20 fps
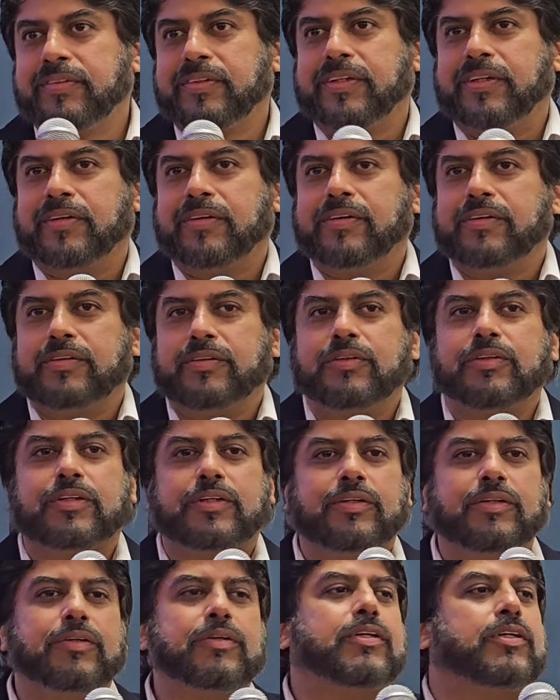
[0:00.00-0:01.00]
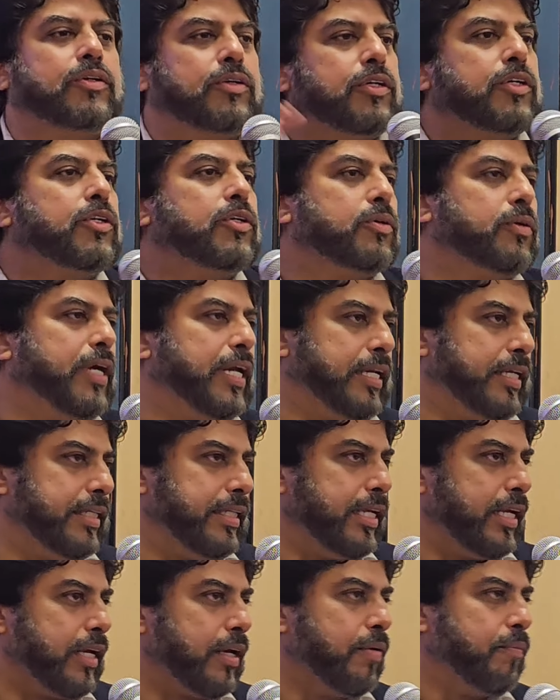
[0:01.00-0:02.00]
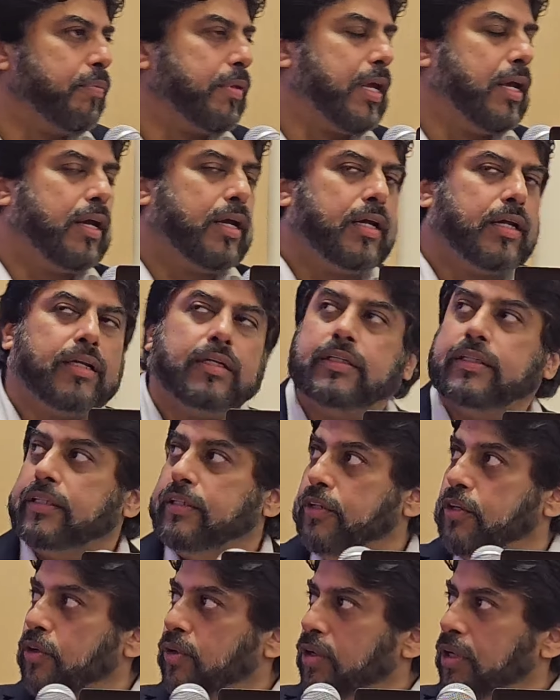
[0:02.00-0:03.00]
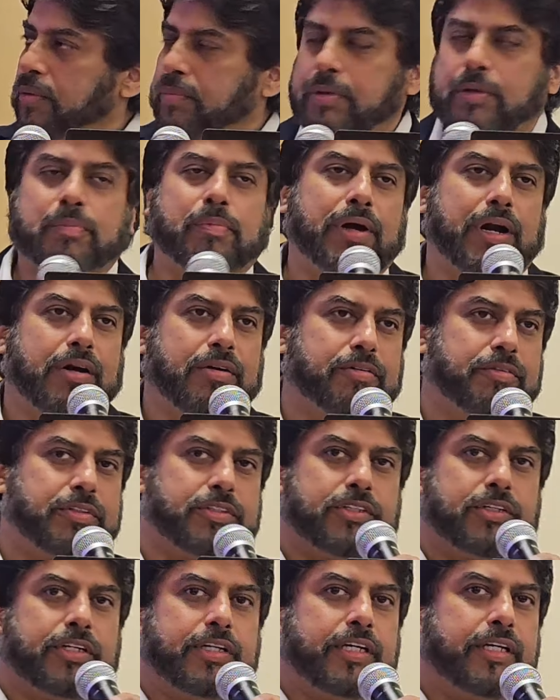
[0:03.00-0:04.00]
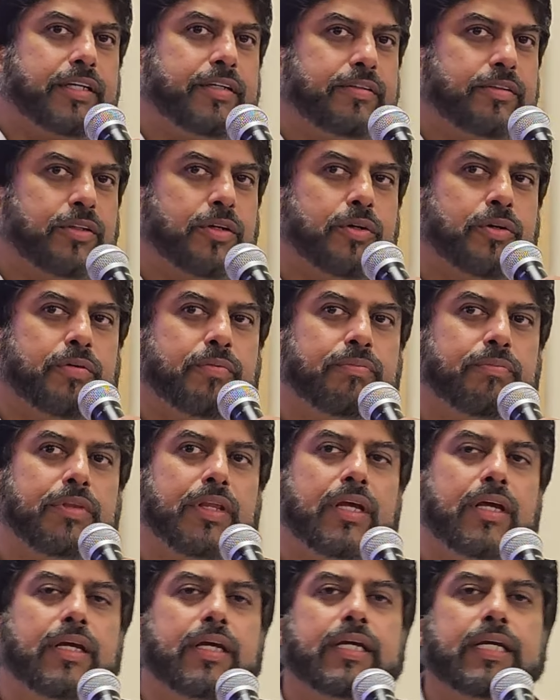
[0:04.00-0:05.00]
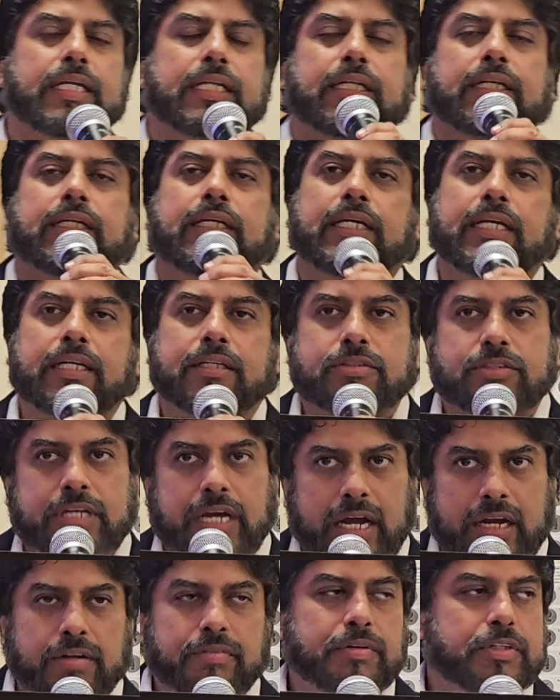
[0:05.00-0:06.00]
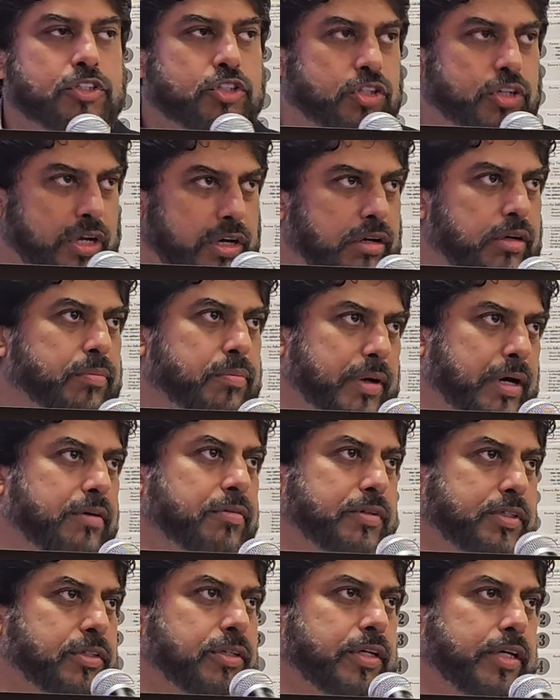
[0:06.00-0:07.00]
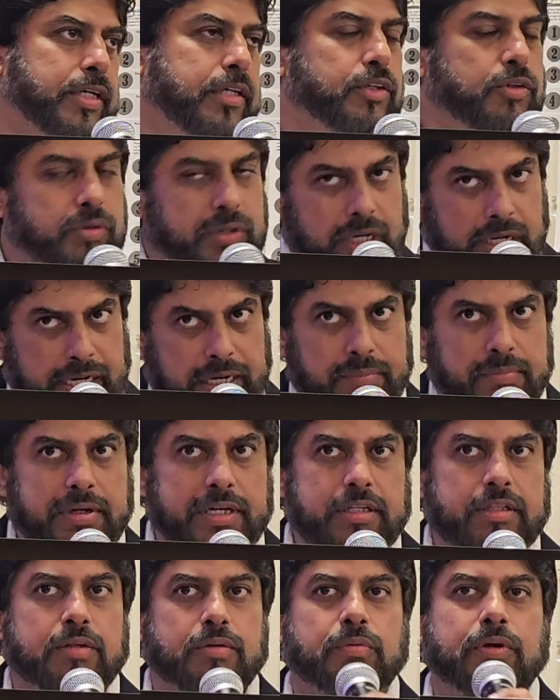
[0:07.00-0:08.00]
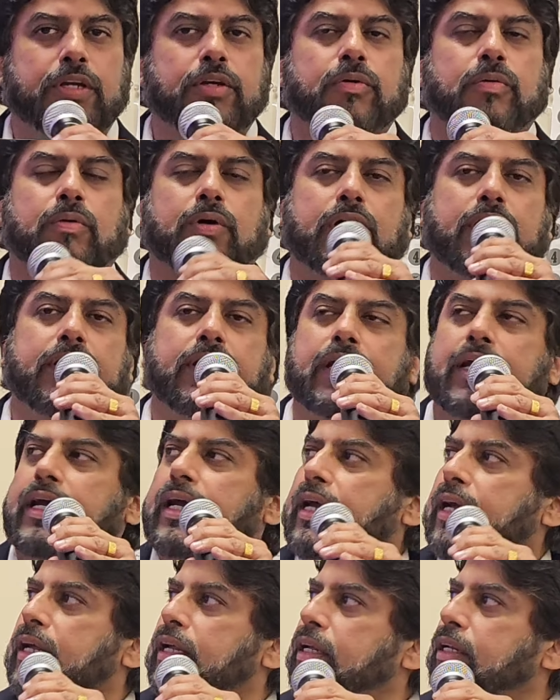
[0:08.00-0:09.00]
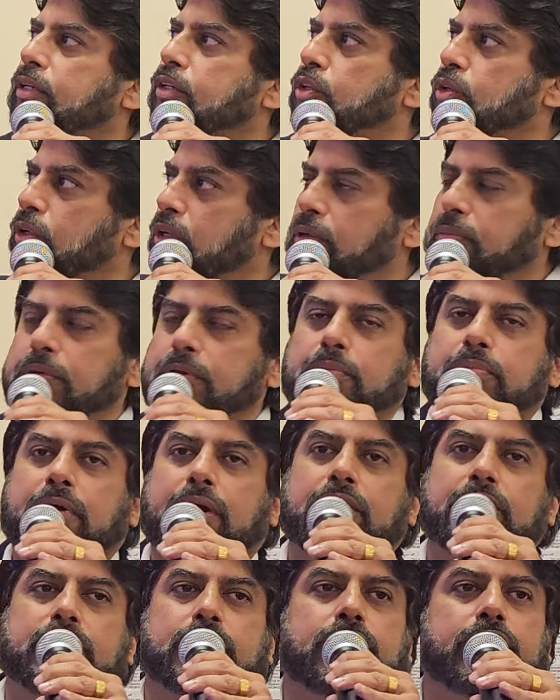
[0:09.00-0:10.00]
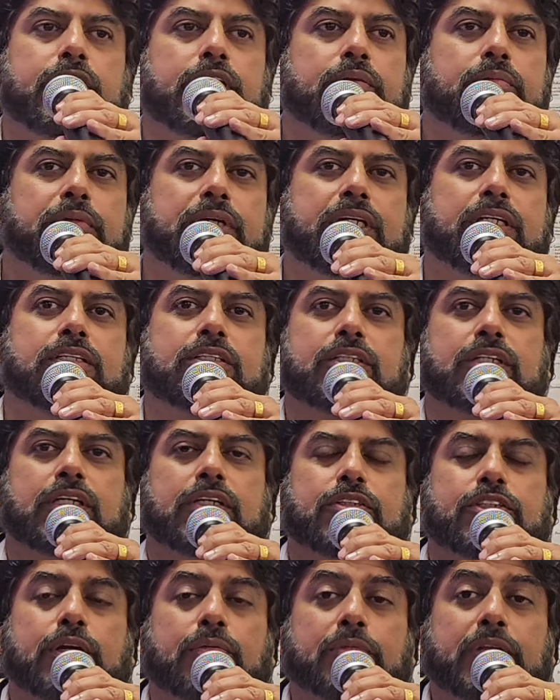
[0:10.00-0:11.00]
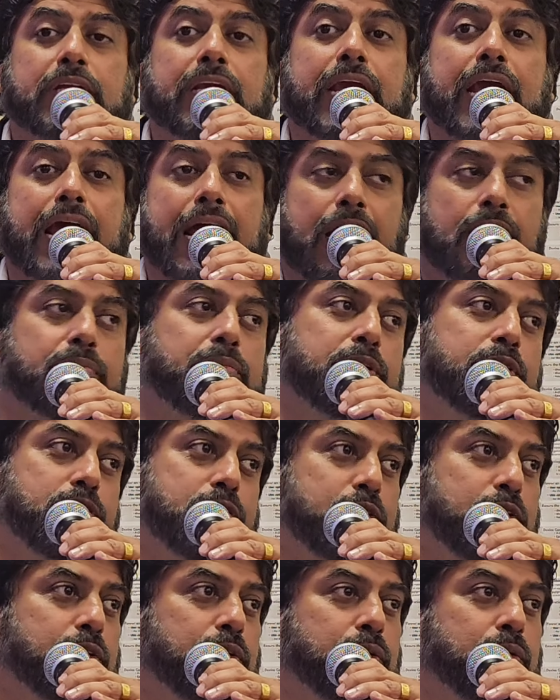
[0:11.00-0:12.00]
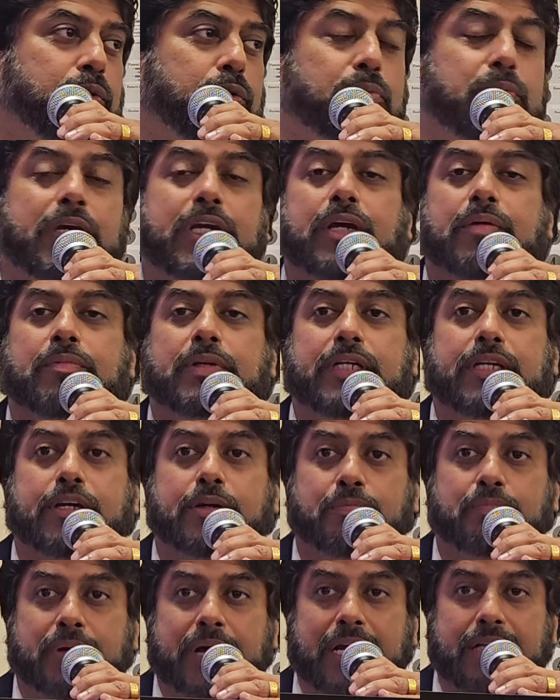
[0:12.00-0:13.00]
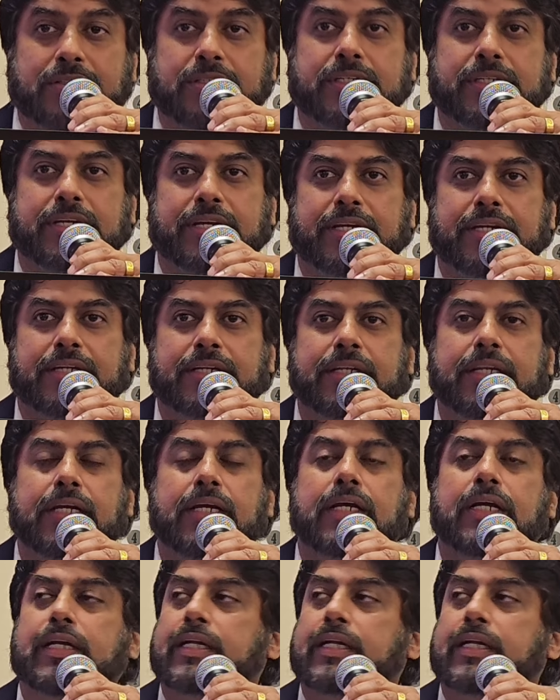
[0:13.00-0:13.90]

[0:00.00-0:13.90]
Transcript: You know, you can do anything. Durable power of attorney, though, it's kind of a general power of attorney. You can limit it the way you want. Durable power of attorney means something happens to you, you become incapacitated.